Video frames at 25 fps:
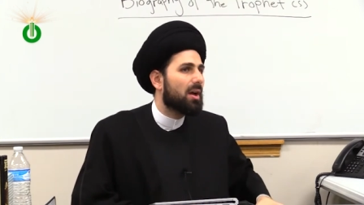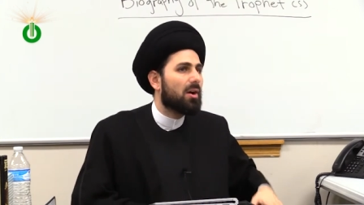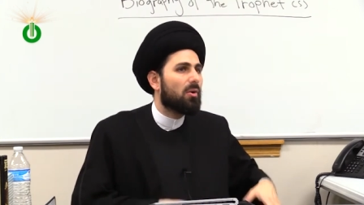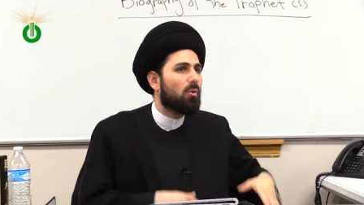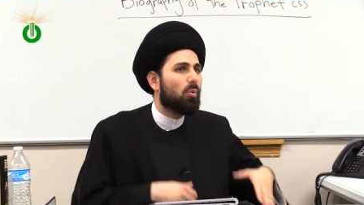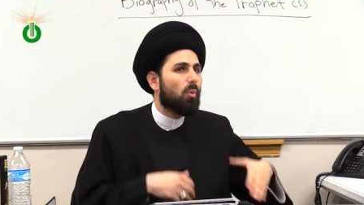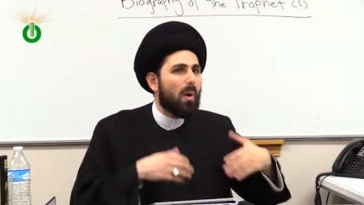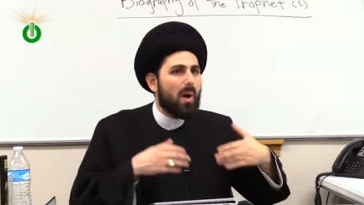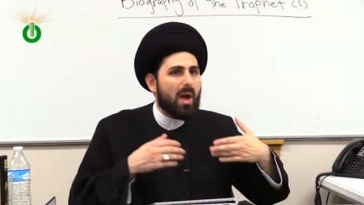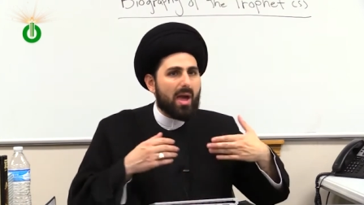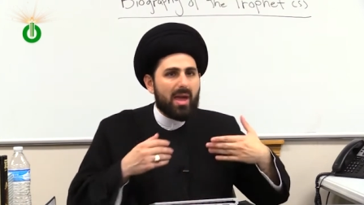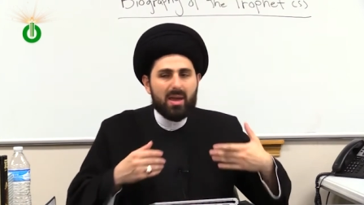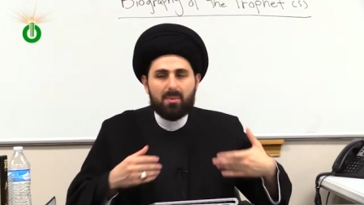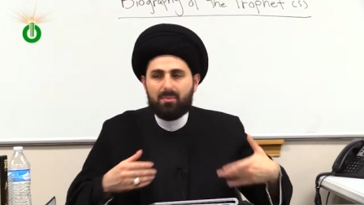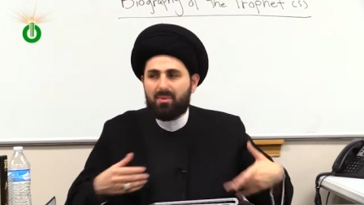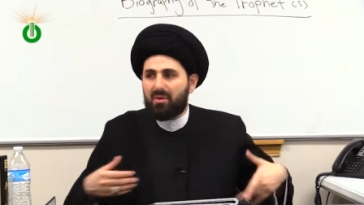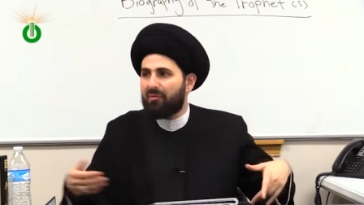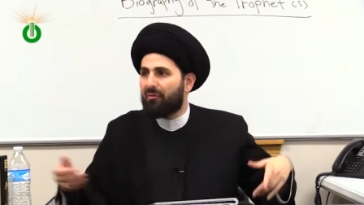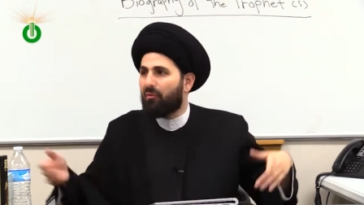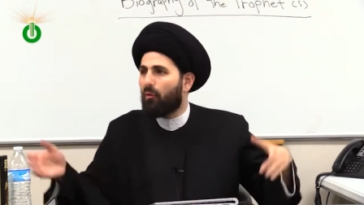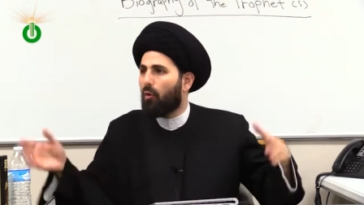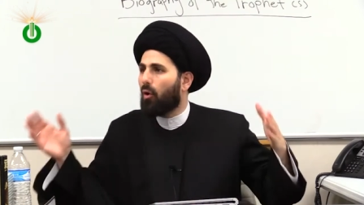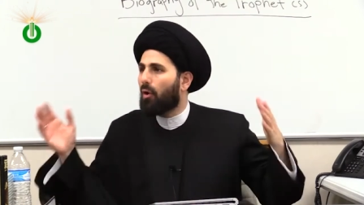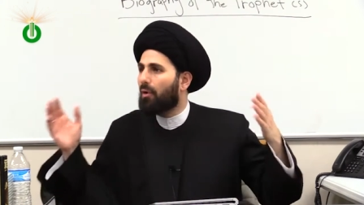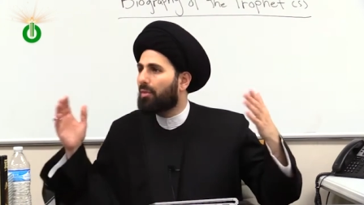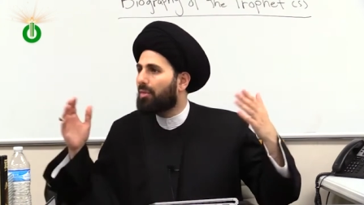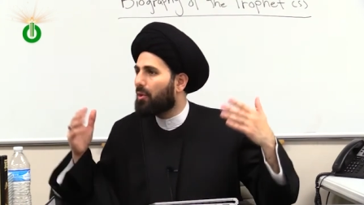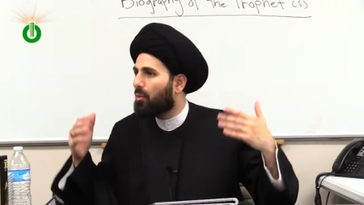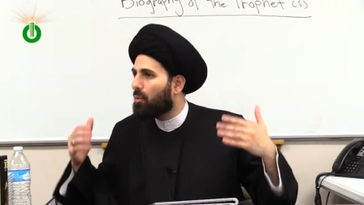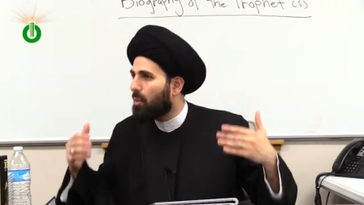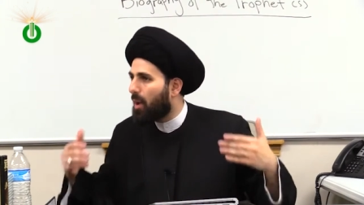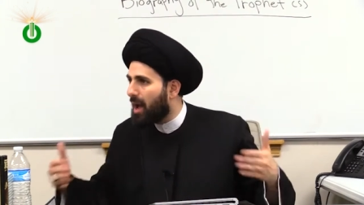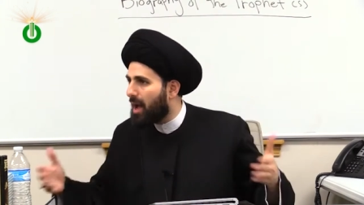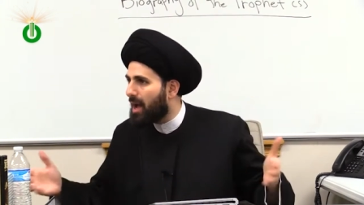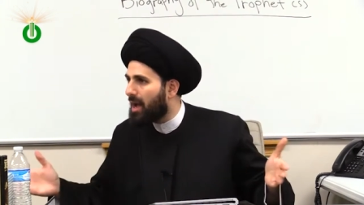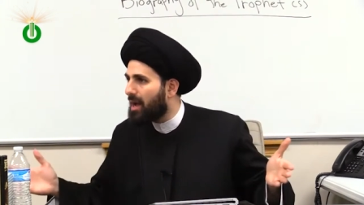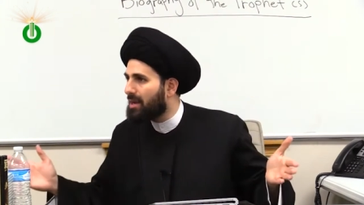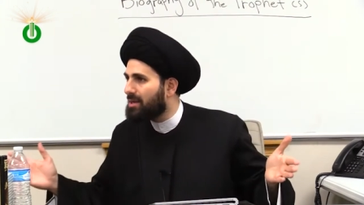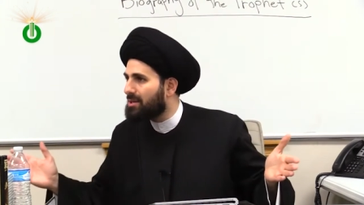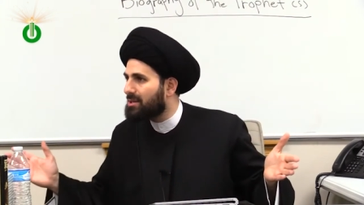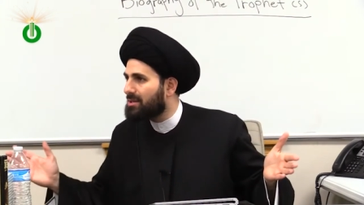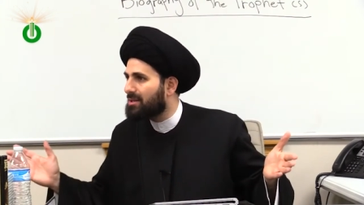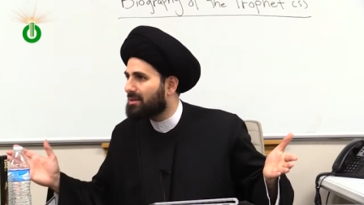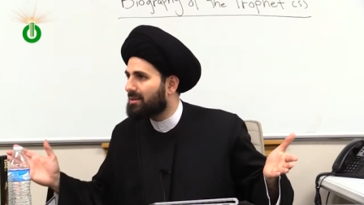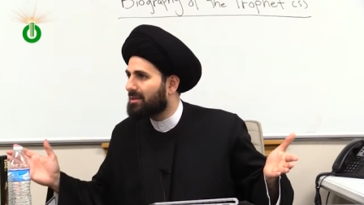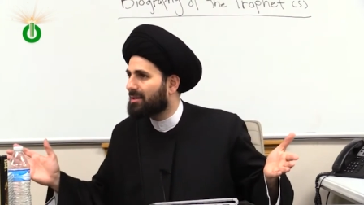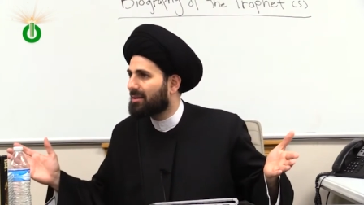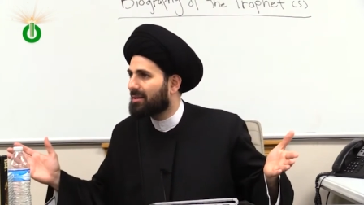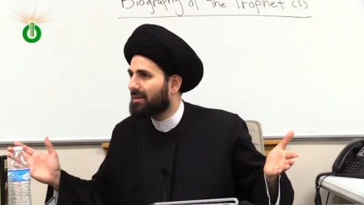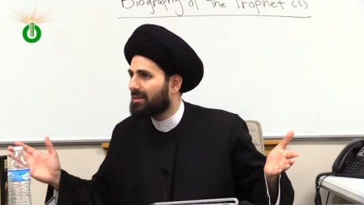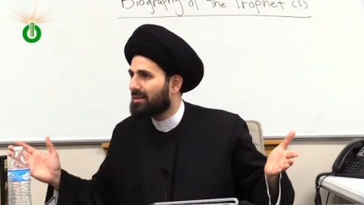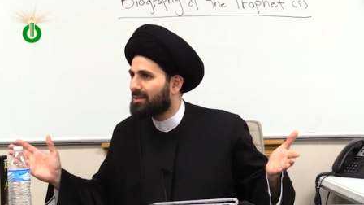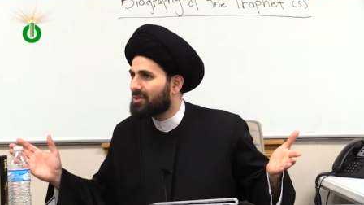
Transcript: Way before the West